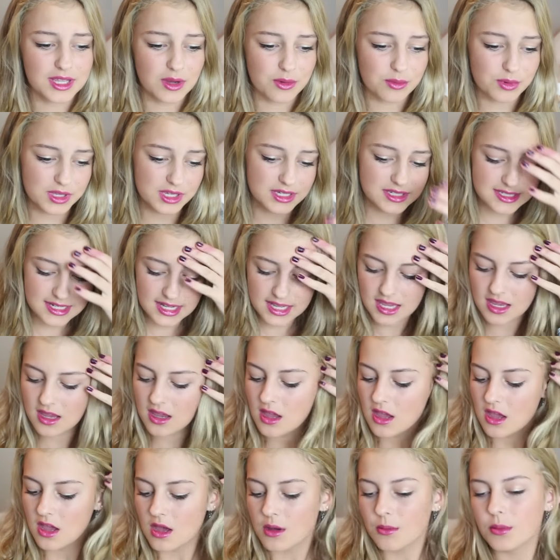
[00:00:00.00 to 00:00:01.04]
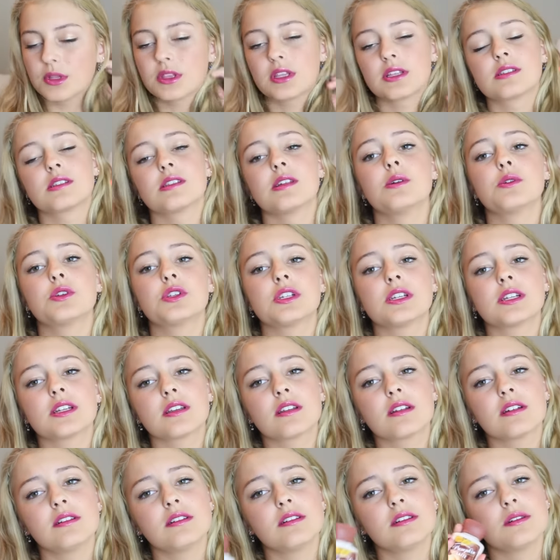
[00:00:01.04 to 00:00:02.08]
get really sticky with this lotion.